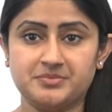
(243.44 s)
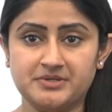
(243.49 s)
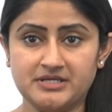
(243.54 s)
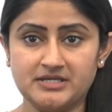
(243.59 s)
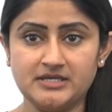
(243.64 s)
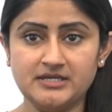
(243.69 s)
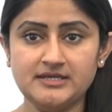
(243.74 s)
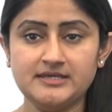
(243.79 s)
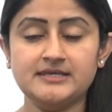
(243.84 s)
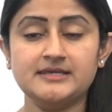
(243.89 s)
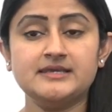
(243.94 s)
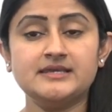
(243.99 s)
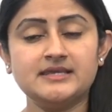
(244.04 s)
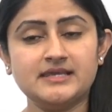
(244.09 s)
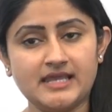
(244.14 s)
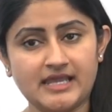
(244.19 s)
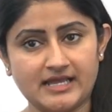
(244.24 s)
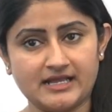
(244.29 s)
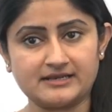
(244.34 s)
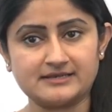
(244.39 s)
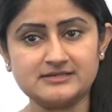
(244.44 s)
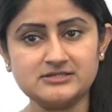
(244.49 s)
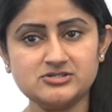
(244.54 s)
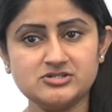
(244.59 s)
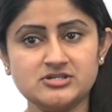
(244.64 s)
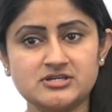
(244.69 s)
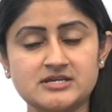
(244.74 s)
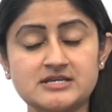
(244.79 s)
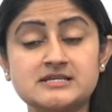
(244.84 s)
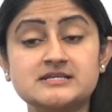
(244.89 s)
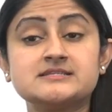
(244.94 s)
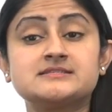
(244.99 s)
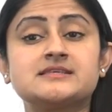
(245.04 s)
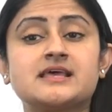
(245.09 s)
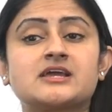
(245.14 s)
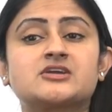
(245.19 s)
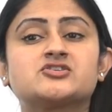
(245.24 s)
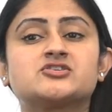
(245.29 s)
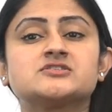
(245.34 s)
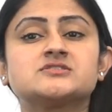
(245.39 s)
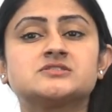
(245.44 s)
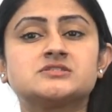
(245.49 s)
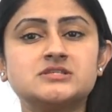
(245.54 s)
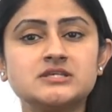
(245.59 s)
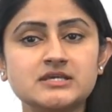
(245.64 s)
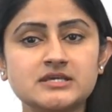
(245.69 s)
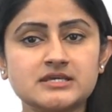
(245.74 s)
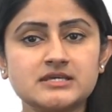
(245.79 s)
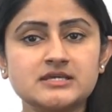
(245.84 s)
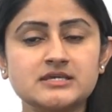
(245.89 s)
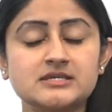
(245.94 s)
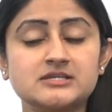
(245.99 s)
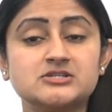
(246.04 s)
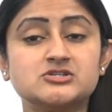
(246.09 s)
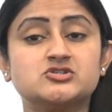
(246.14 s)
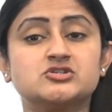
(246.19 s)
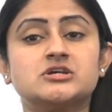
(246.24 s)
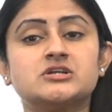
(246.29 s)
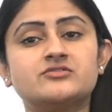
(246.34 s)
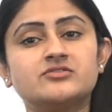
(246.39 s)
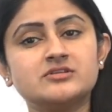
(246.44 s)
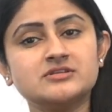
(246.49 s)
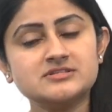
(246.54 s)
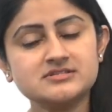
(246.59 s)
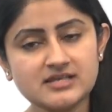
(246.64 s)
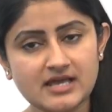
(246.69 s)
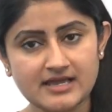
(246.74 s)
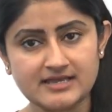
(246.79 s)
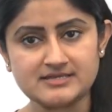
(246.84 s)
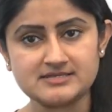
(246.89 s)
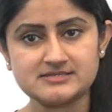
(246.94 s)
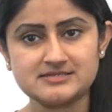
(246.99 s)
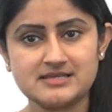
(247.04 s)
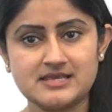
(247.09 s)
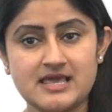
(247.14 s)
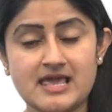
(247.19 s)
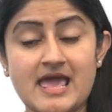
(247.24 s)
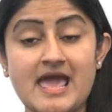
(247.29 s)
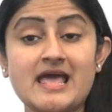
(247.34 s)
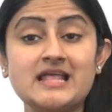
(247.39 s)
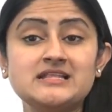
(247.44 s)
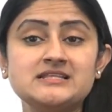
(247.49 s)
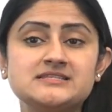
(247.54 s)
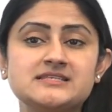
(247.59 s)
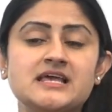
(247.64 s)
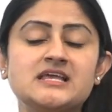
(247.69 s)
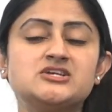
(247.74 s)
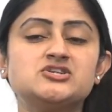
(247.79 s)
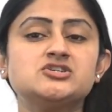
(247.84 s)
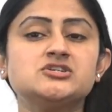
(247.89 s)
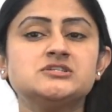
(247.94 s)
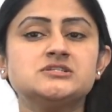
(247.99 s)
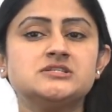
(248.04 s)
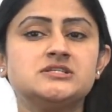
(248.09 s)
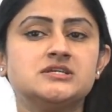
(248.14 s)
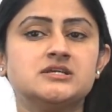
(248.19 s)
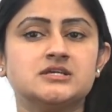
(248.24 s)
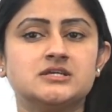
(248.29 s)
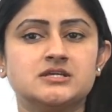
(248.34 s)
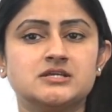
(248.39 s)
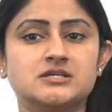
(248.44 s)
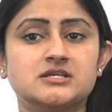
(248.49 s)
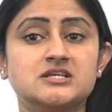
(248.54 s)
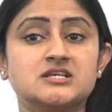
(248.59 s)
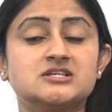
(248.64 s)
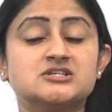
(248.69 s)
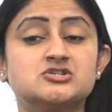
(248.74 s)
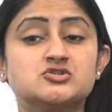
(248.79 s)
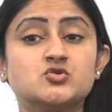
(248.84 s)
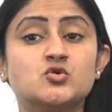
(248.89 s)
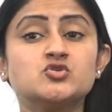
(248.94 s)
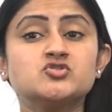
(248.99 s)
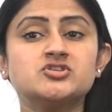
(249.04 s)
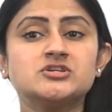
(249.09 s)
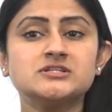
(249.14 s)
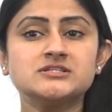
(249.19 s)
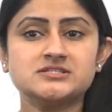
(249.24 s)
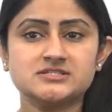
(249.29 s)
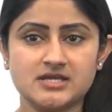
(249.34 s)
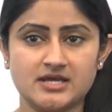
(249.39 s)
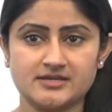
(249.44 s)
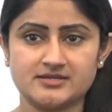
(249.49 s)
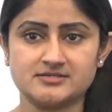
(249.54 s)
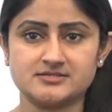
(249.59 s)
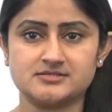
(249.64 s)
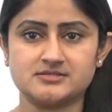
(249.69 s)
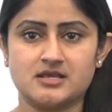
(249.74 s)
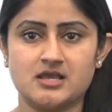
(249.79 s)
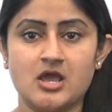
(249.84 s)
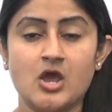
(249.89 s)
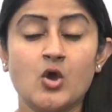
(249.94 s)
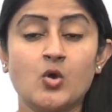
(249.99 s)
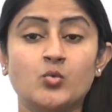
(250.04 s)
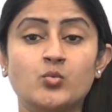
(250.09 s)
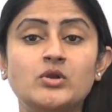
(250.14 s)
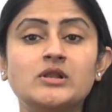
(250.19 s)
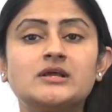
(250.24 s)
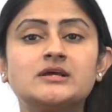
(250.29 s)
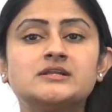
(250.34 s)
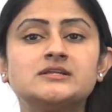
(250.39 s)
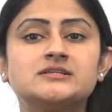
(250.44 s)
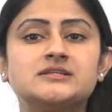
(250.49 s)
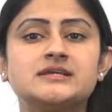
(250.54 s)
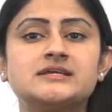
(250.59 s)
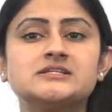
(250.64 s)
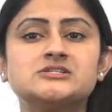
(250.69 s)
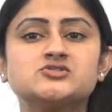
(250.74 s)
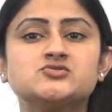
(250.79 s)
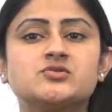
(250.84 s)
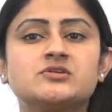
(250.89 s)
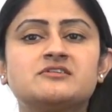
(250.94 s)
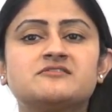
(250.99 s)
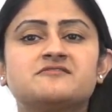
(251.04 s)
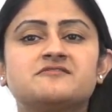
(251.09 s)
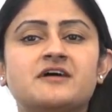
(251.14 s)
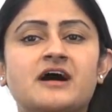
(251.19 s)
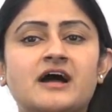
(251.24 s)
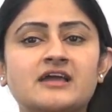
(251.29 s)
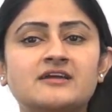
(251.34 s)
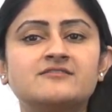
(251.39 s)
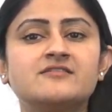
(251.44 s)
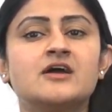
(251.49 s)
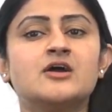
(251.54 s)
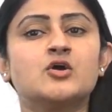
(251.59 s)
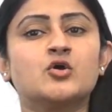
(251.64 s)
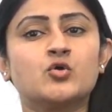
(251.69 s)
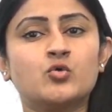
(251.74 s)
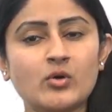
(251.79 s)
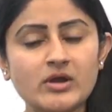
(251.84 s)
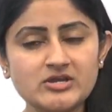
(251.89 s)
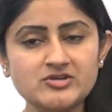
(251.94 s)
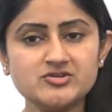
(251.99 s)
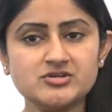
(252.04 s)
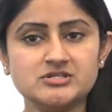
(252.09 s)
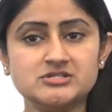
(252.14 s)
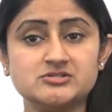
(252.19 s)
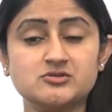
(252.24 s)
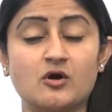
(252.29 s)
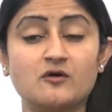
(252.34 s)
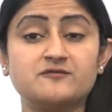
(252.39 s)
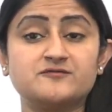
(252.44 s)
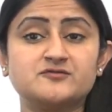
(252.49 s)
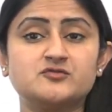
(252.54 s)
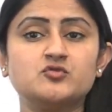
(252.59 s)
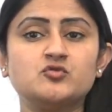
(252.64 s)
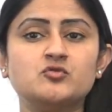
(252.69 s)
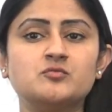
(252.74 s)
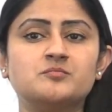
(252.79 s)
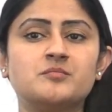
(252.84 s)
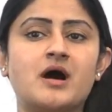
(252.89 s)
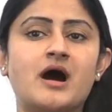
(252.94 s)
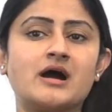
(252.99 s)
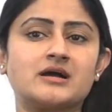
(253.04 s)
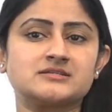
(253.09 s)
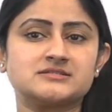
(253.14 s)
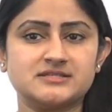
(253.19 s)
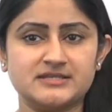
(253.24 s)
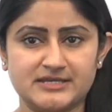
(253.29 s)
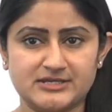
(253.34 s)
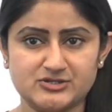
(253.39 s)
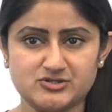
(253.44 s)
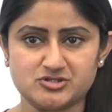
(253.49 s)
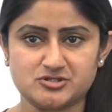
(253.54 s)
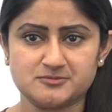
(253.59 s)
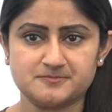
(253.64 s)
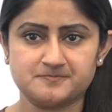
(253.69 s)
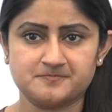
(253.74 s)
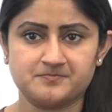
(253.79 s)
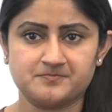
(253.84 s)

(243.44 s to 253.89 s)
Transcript: B, English, section C, General Science, and section D, Social Studies, will contain 25 questions of 2 marks each.